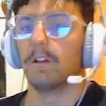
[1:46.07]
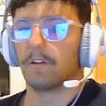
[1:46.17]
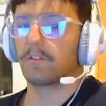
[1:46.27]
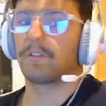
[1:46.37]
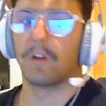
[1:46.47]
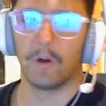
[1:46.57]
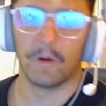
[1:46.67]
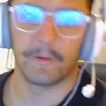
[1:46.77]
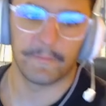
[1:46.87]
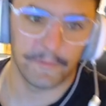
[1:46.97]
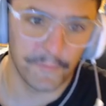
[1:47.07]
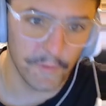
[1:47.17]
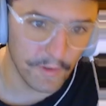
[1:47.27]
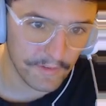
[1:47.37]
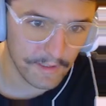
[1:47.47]
So the
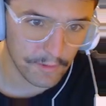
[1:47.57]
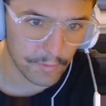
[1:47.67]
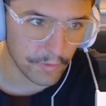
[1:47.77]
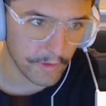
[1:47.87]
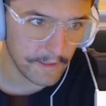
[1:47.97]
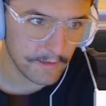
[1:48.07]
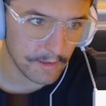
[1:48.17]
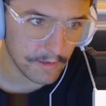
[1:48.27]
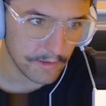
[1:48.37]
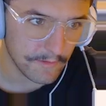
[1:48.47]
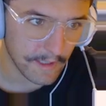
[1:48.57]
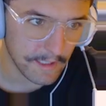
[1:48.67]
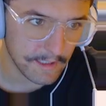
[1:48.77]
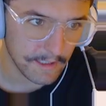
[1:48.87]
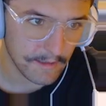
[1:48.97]
first initial trade that I could have
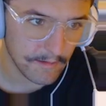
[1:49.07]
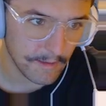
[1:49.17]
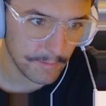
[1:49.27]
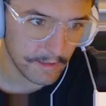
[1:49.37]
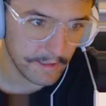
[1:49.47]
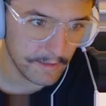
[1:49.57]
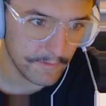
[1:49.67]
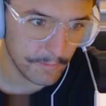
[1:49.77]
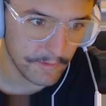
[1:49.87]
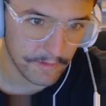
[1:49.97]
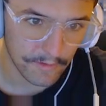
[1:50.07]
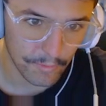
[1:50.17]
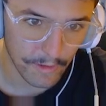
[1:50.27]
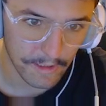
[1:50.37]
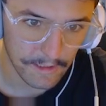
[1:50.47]
taken, I believe it was this
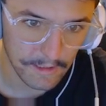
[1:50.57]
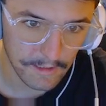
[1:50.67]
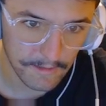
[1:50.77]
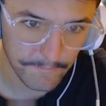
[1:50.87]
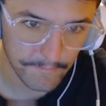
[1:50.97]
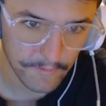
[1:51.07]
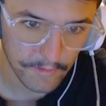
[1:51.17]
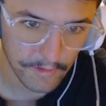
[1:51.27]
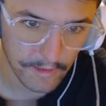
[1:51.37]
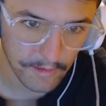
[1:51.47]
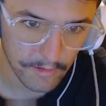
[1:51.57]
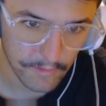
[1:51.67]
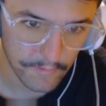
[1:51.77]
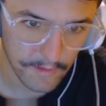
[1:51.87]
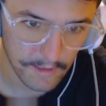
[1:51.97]
one here. So I could
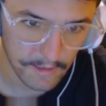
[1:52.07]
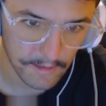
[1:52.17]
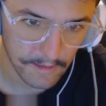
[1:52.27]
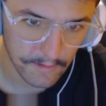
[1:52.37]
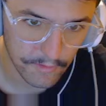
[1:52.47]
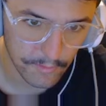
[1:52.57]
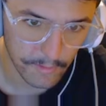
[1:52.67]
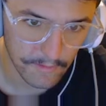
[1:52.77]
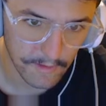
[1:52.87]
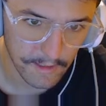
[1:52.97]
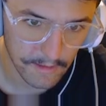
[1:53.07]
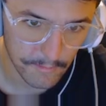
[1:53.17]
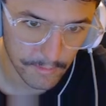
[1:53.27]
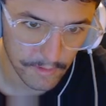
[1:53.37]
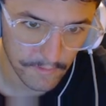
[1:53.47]
have taken this. We'd taken
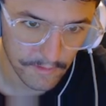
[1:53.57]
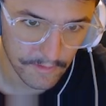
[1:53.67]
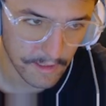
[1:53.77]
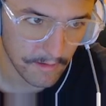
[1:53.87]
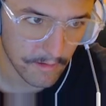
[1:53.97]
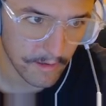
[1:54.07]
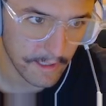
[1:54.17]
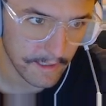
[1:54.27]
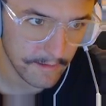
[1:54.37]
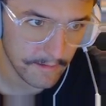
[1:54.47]
previous day high.